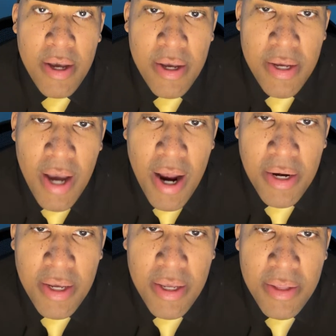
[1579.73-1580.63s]
Yeah, I
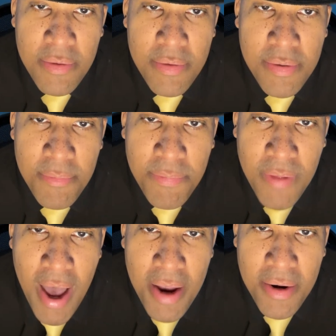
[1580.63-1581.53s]
need some
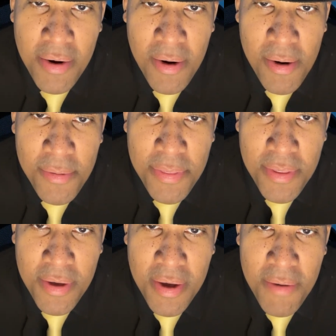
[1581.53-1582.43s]
flat Earth
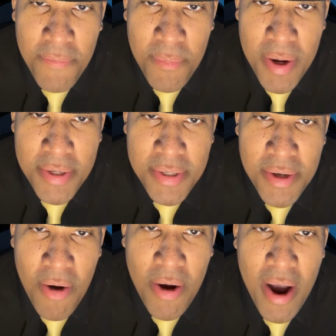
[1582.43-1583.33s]
information.
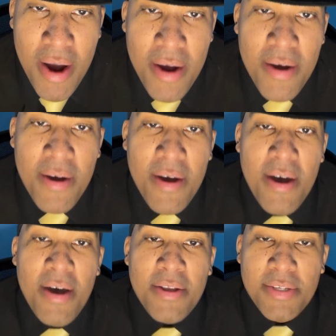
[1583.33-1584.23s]
Okay,
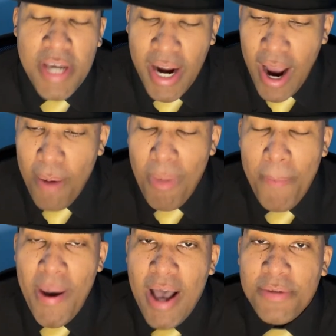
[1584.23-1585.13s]
check out my
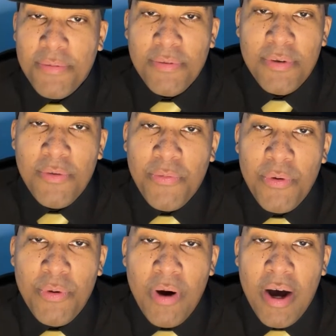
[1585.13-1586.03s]
past few